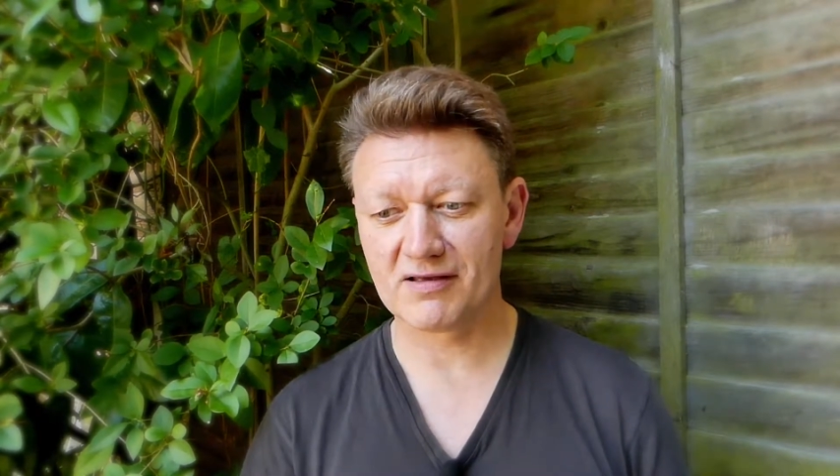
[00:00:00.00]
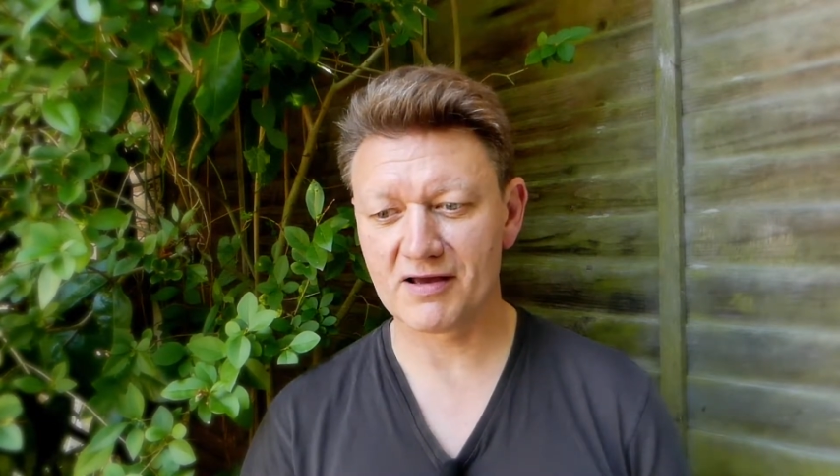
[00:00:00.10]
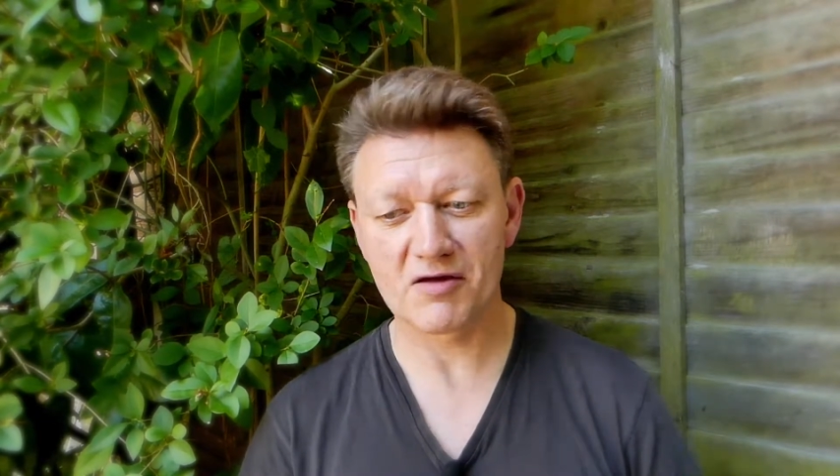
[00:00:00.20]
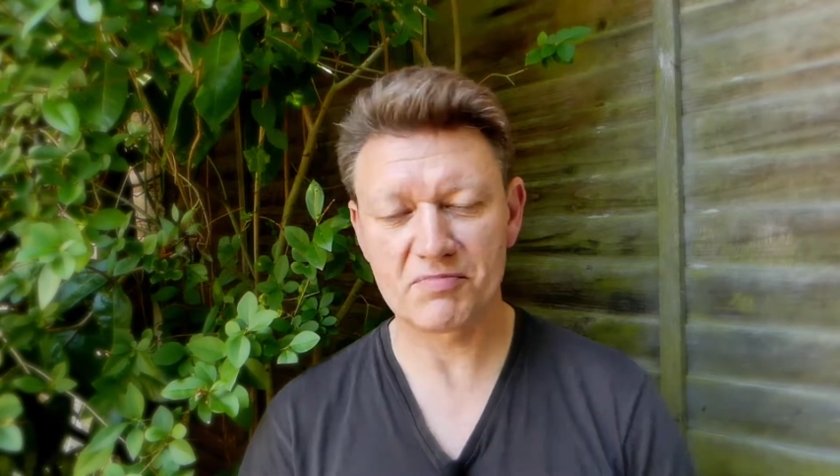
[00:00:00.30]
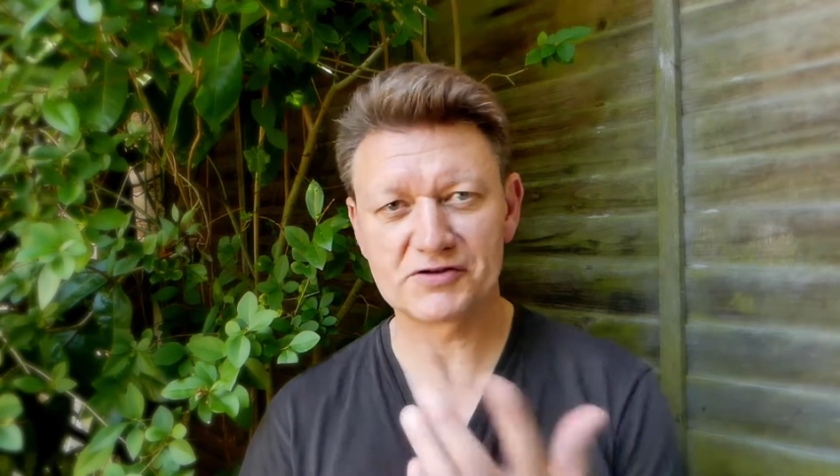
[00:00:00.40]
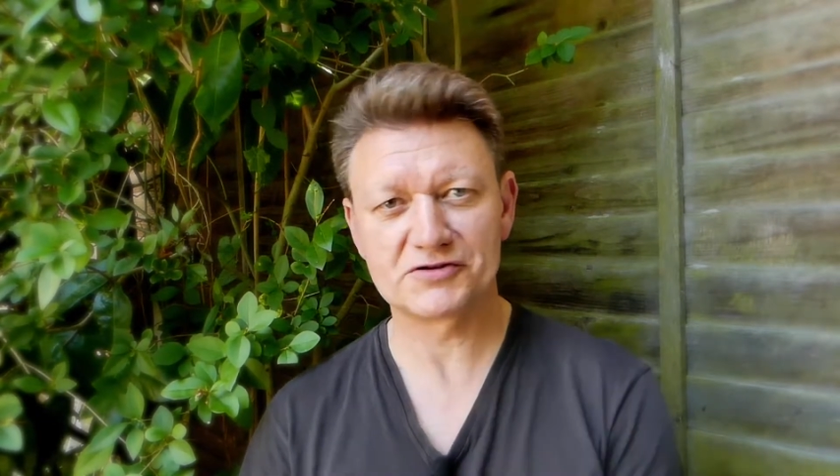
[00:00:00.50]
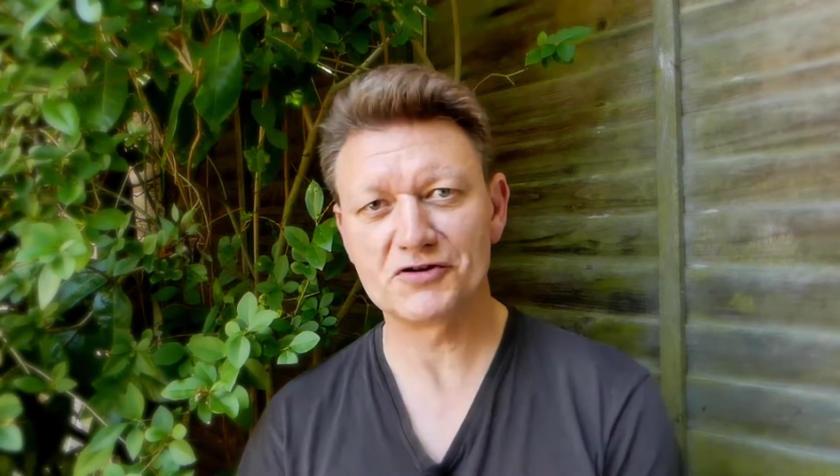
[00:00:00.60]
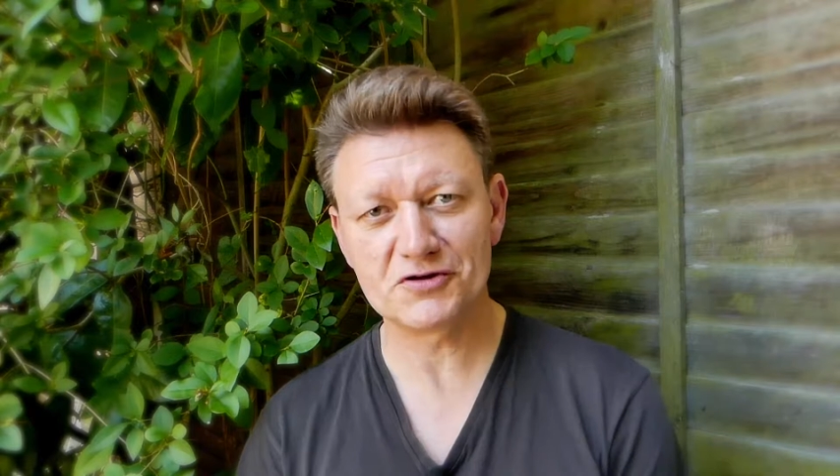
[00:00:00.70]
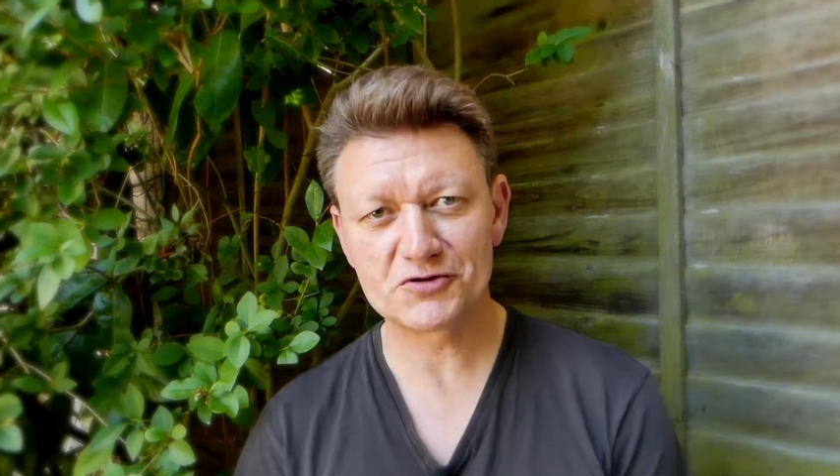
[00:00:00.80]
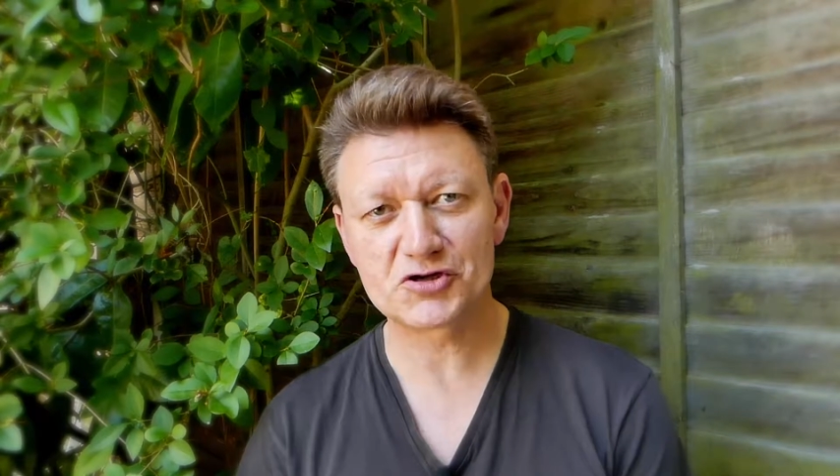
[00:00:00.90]
I post on
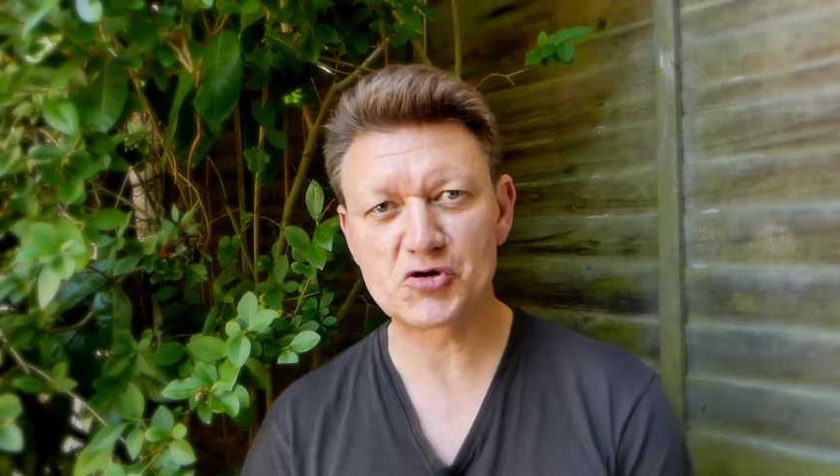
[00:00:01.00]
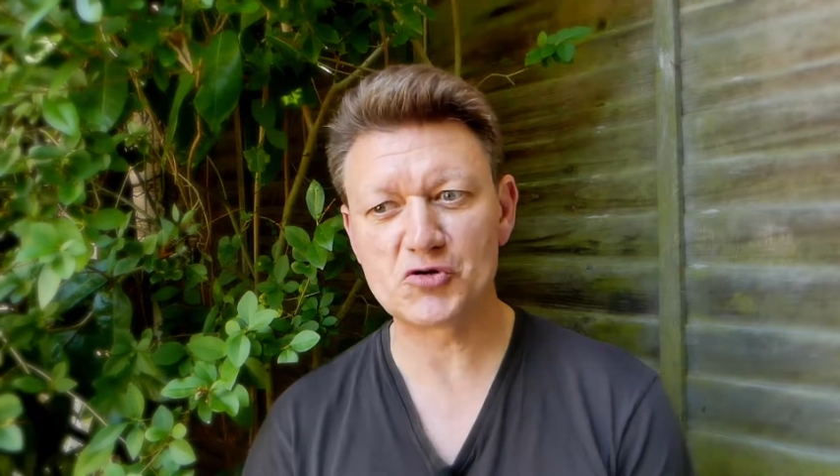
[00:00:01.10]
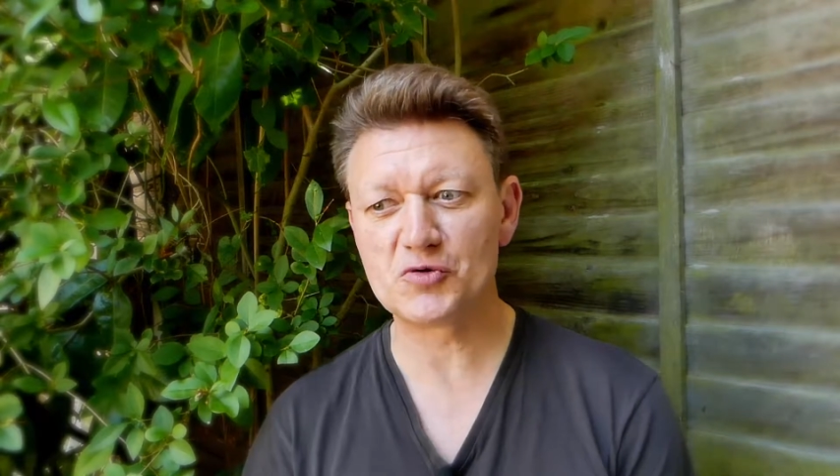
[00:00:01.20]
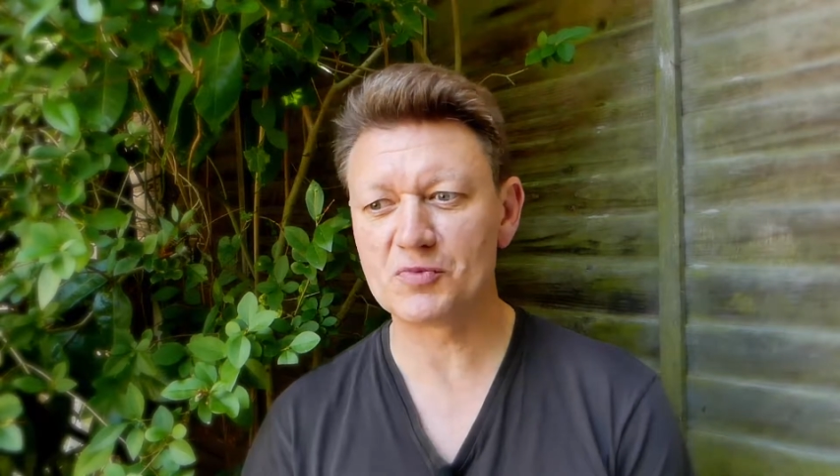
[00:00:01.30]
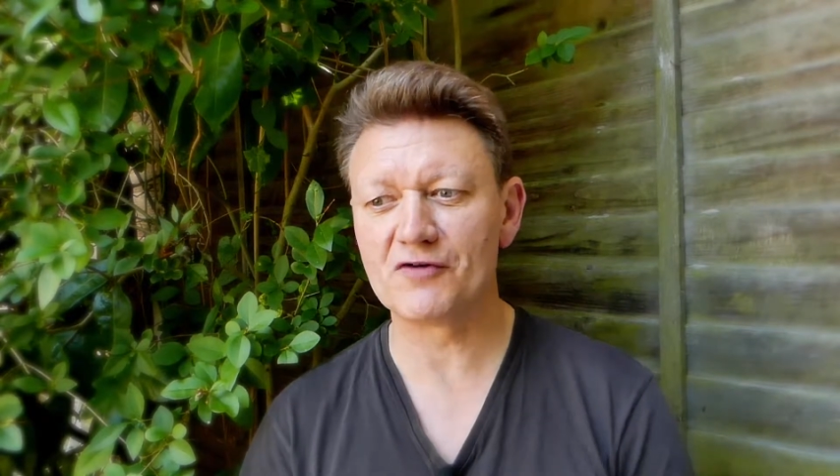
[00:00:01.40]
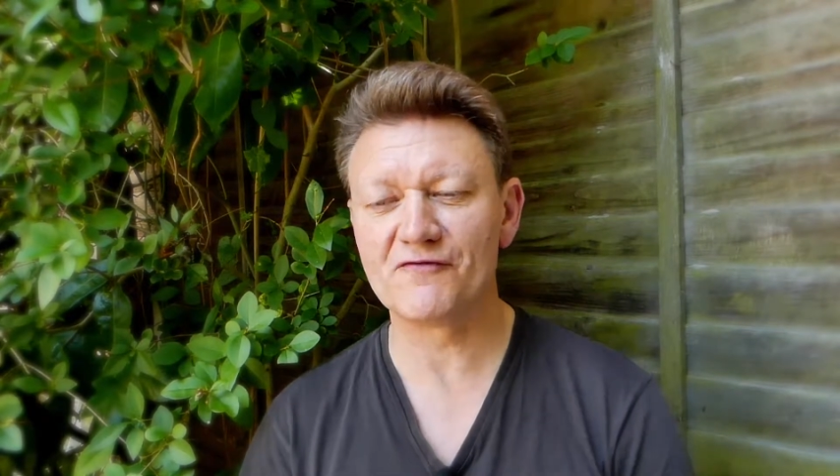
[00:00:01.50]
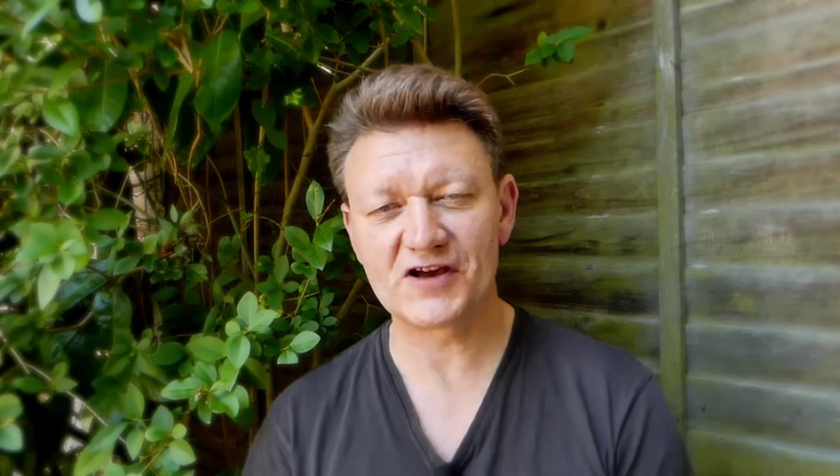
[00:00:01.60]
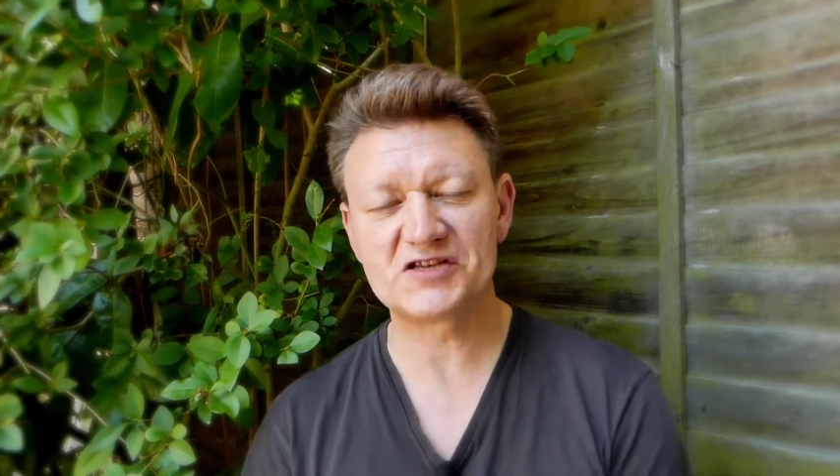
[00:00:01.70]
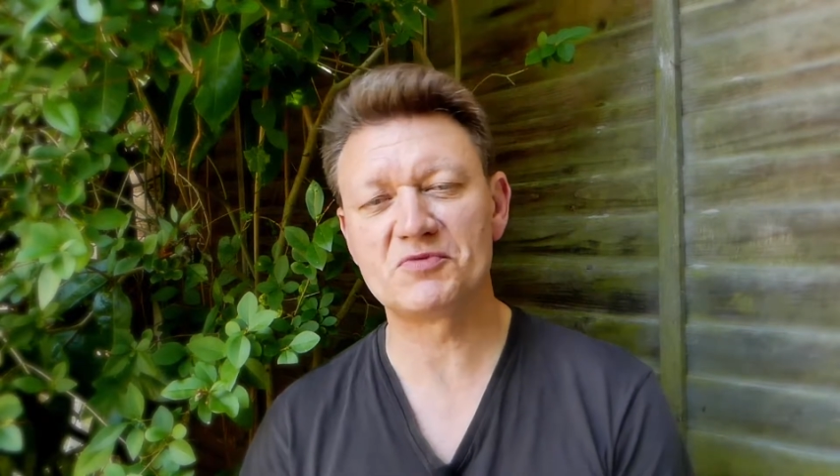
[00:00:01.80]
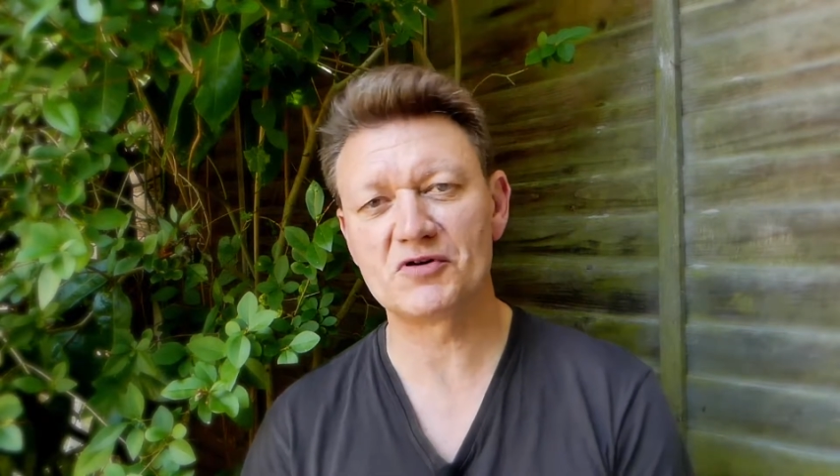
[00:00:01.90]
YouTube, on
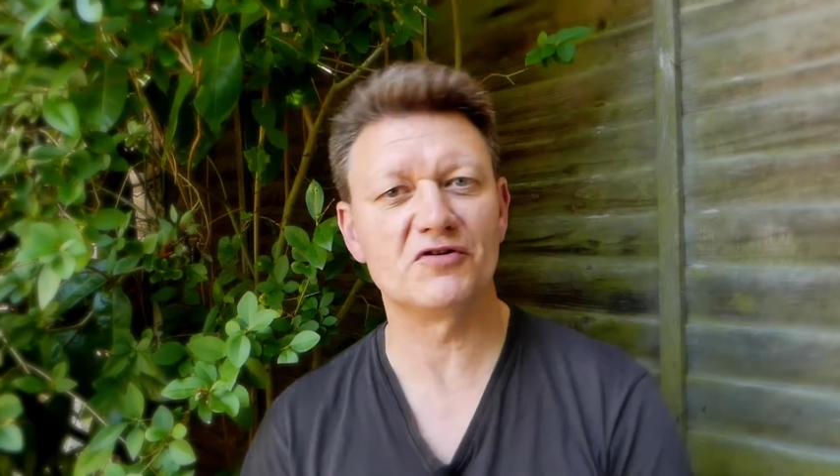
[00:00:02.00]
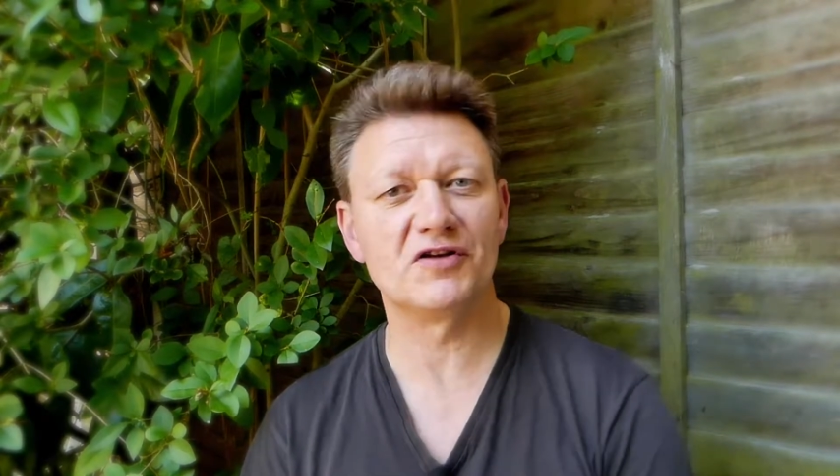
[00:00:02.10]
Facebook,